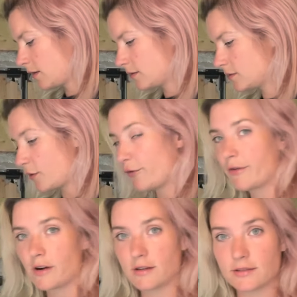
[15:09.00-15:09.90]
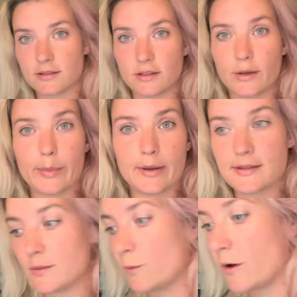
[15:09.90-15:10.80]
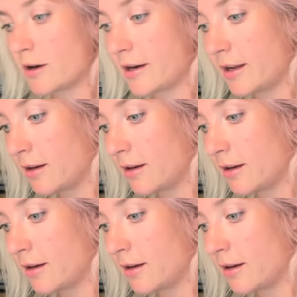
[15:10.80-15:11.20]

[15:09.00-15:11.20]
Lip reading: So first, you put some water in.